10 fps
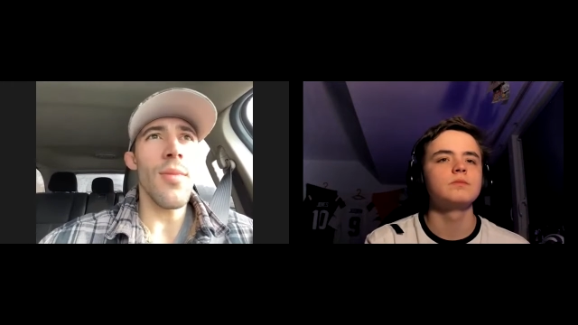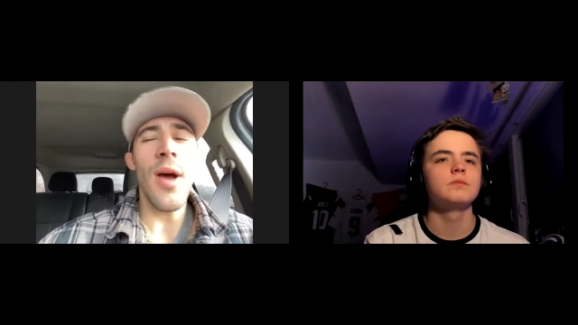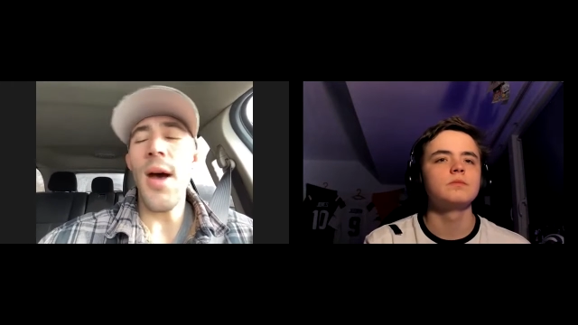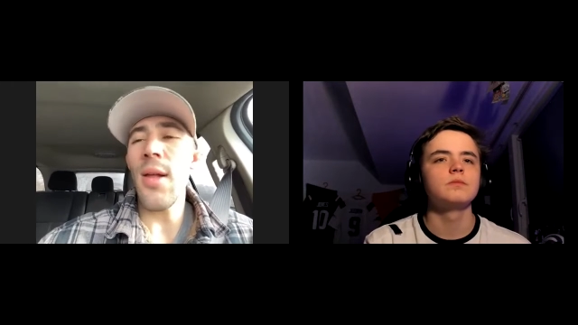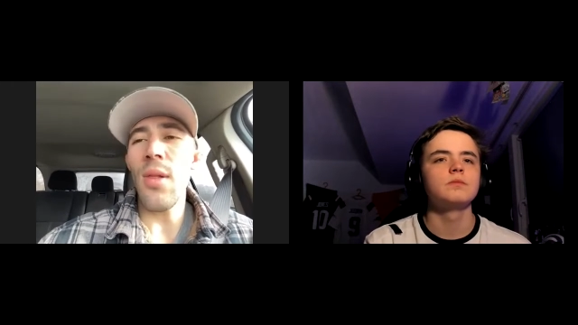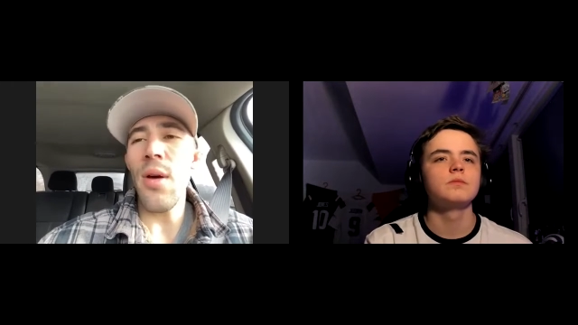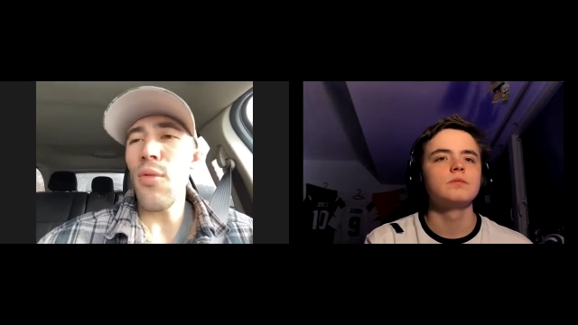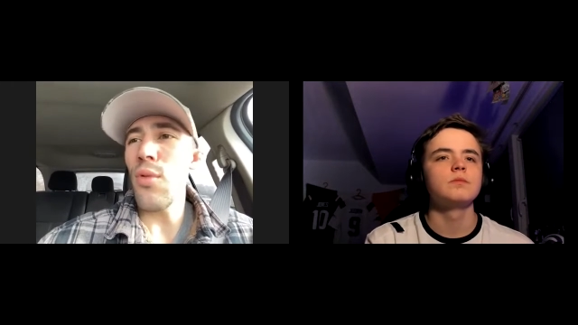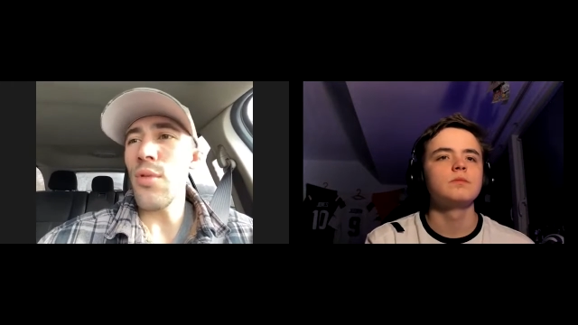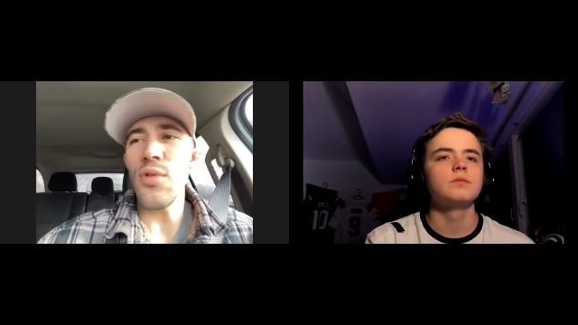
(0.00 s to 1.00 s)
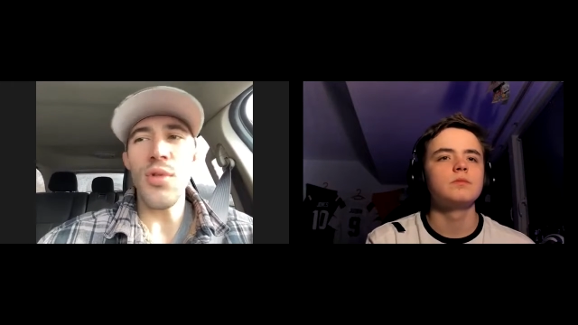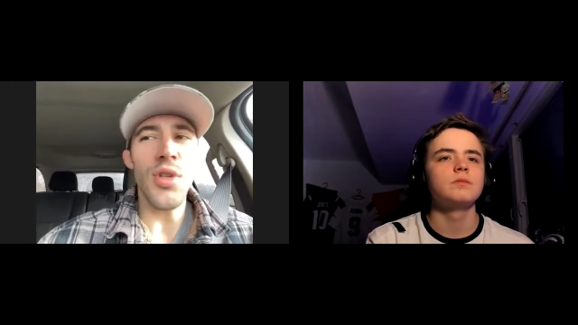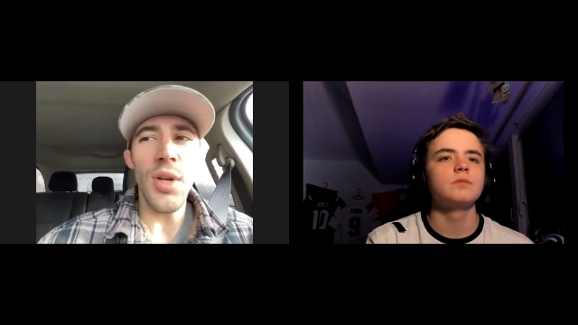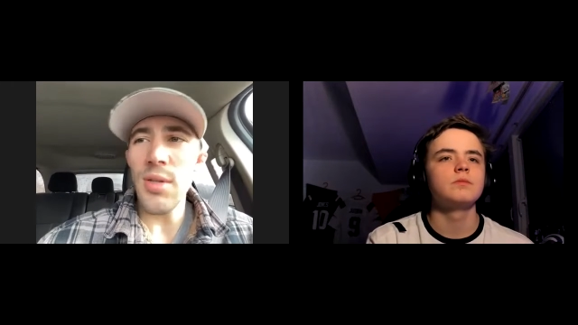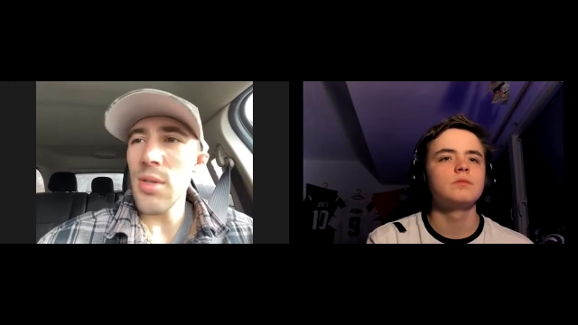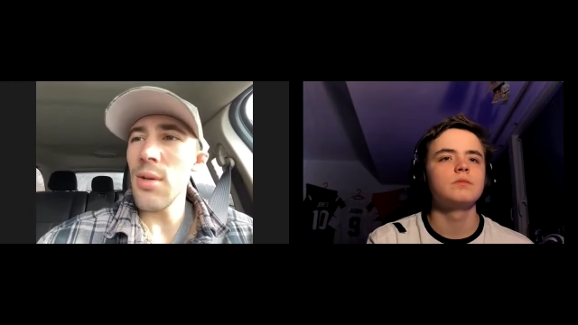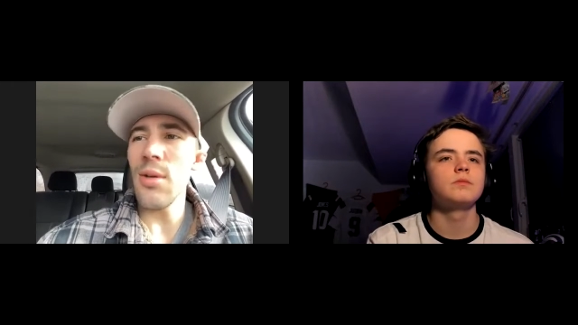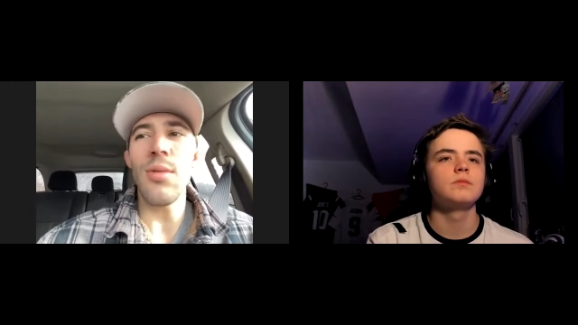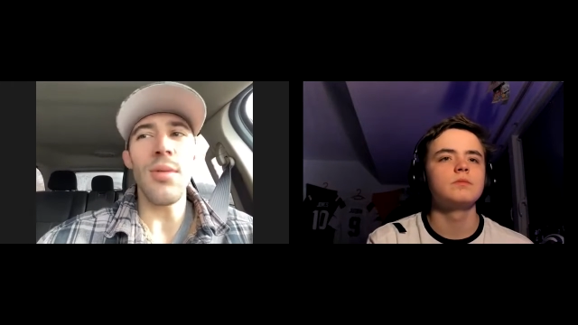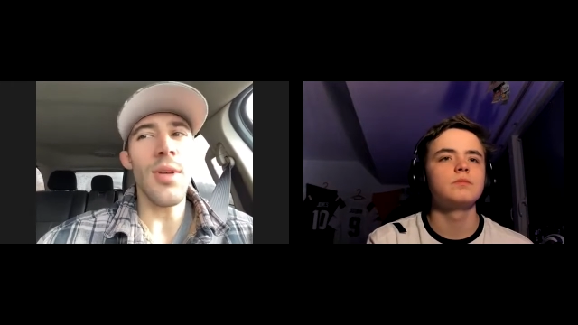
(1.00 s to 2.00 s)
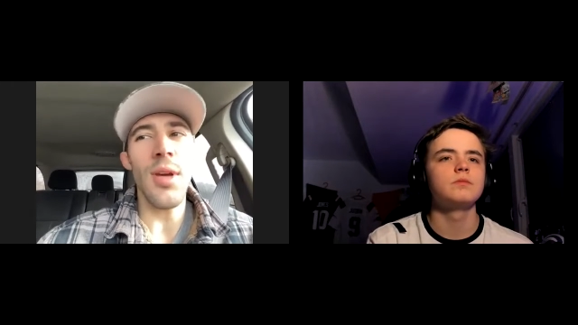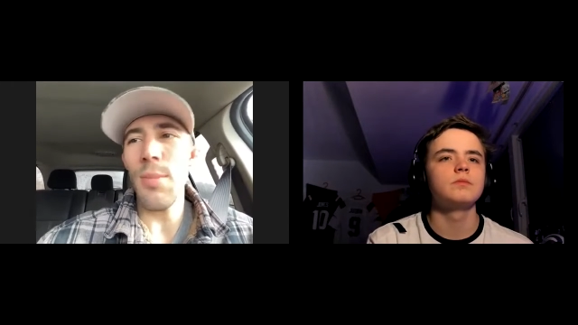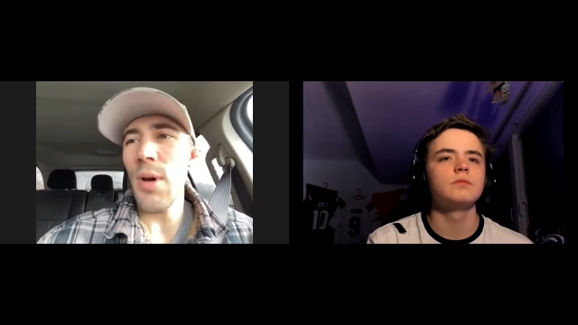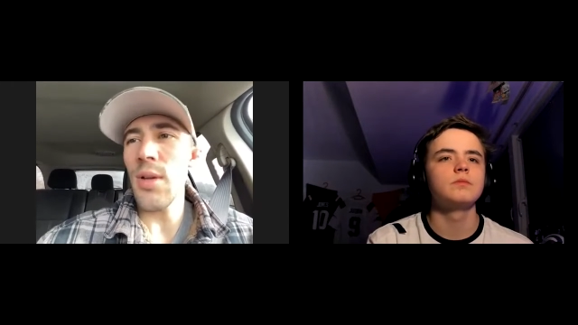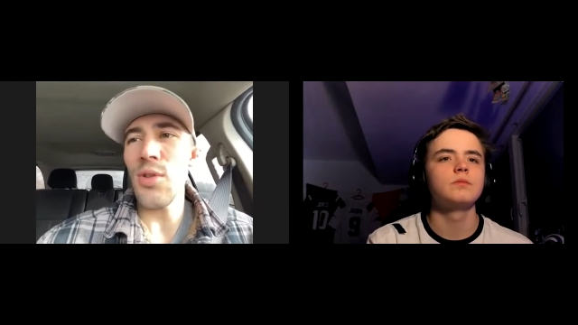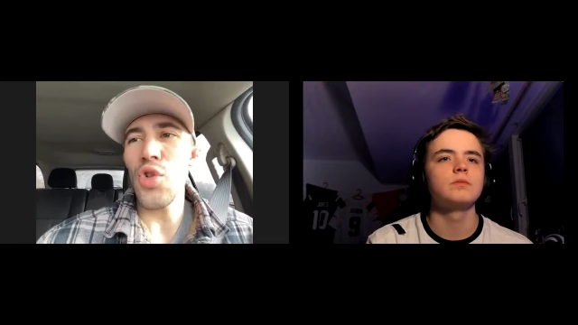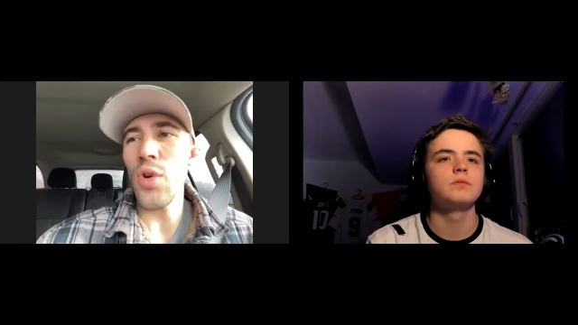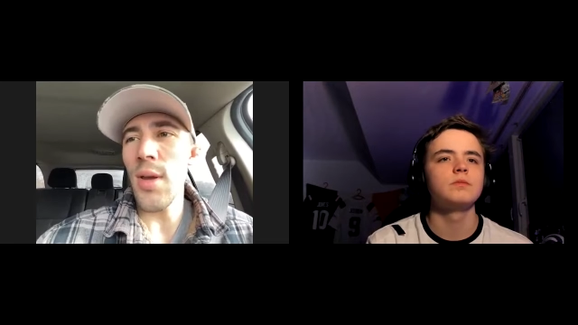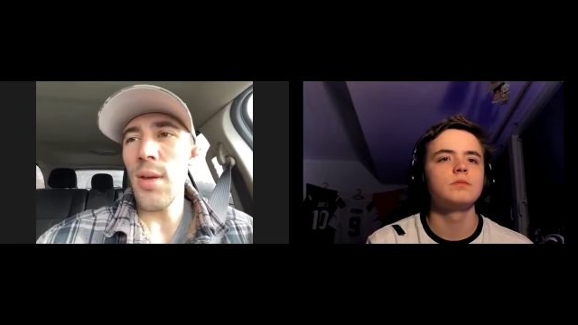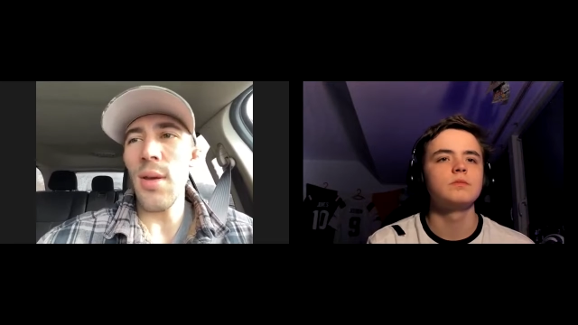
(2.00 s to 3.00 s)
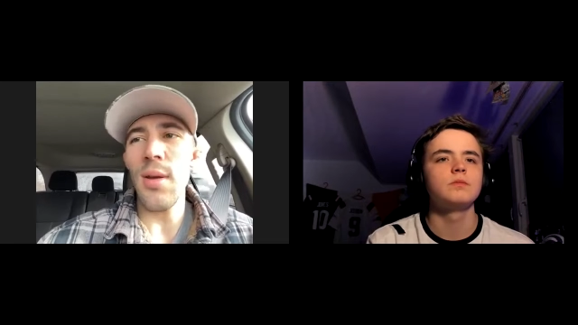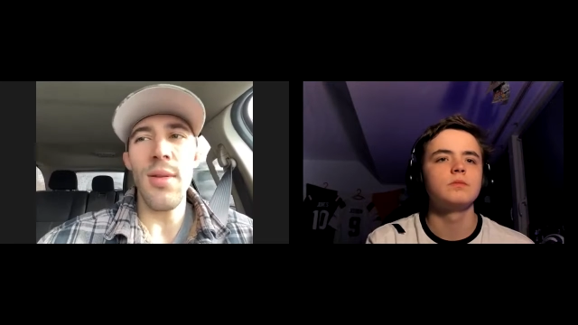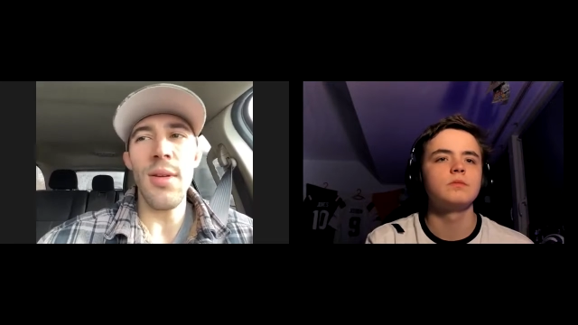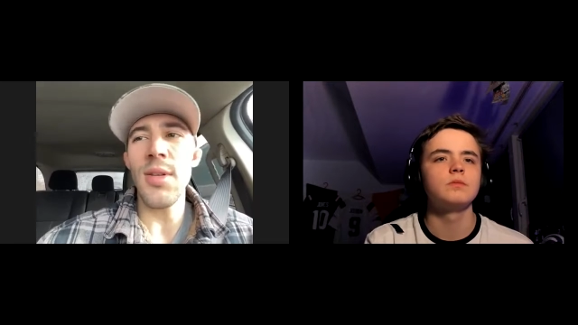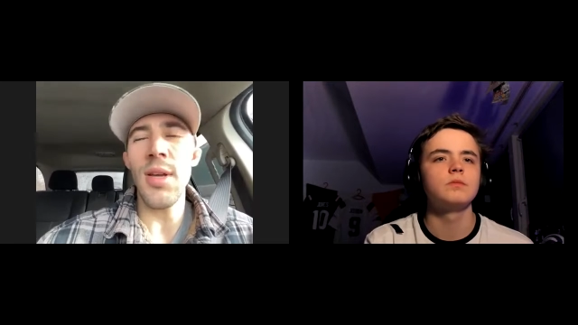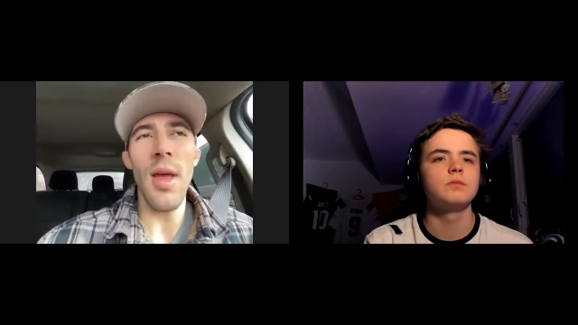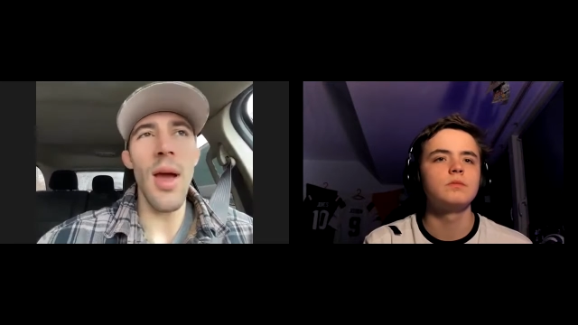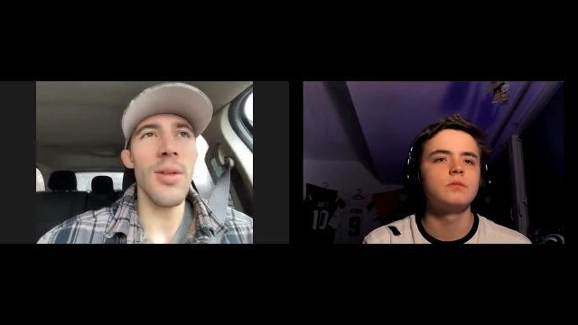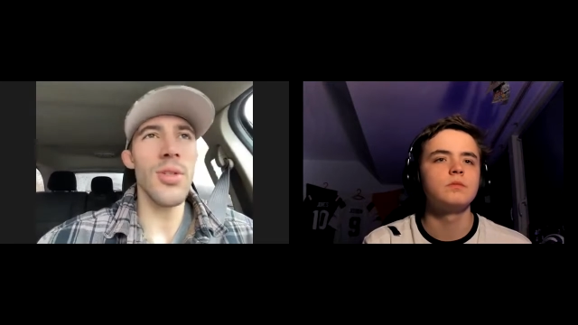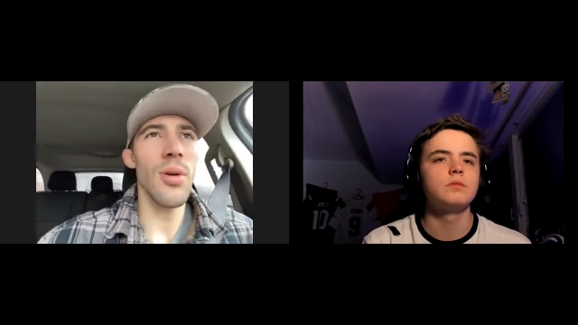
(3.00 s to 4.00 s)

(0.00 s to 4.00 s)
Speaker 1: high level and jujitsu and kickboxing, striking, things like that.